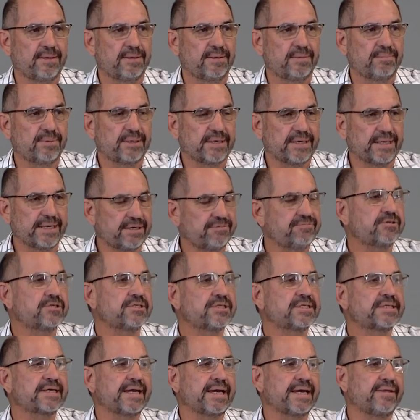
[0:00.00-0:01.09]
But I have to
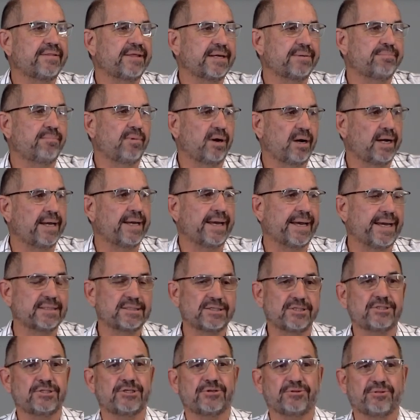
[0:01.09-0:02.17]
say that my
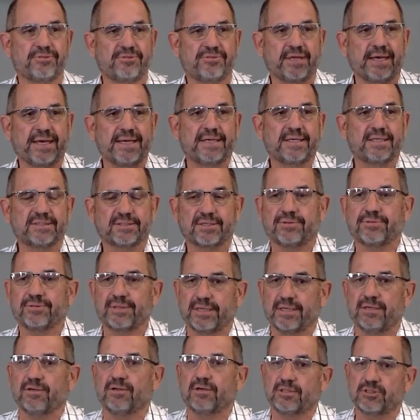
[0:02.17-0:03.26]
attitude then as a
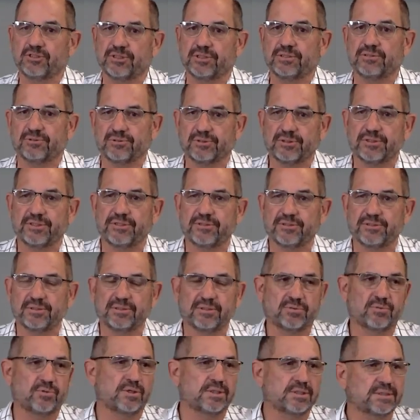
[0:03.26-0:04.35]
theological
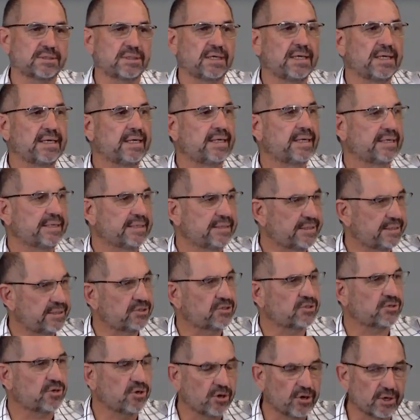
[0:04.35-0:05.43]
student was
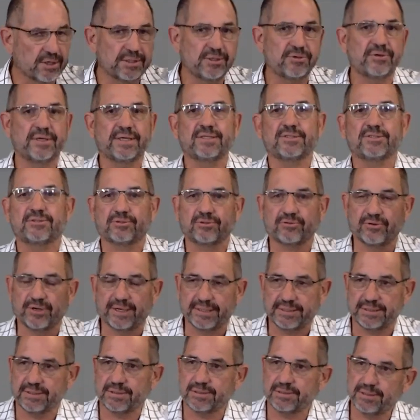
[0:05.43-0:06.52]
dishonoring to
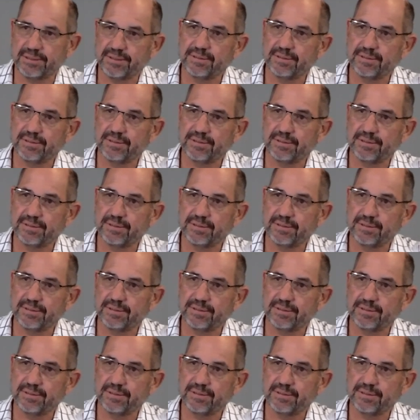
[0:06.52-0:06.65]
Christ.